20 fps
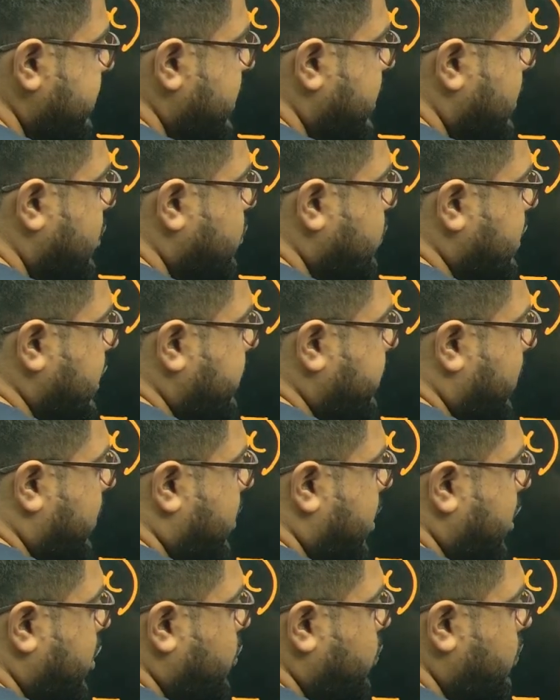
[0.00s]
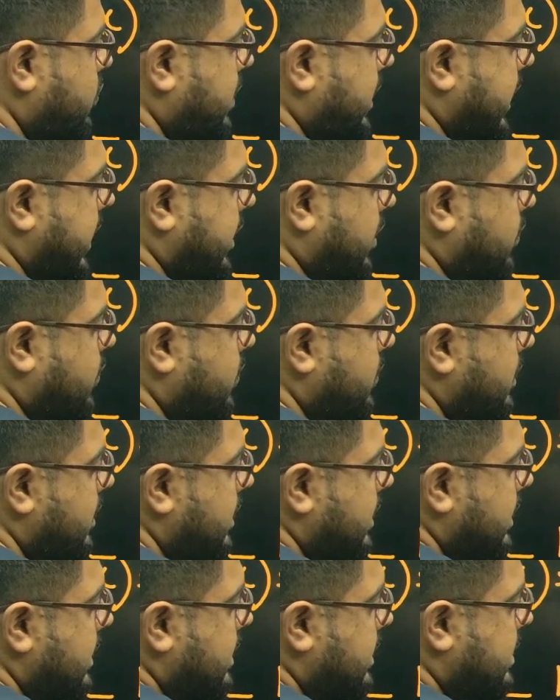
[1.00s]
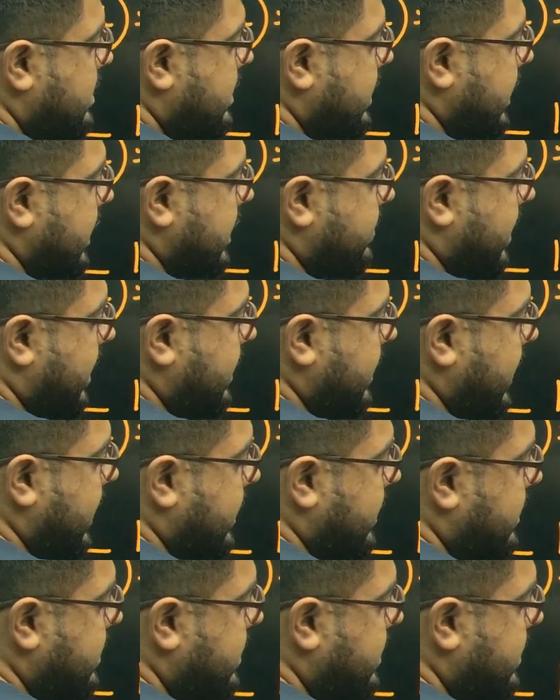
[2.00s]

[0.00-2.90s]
to the power 2 into 3 by 8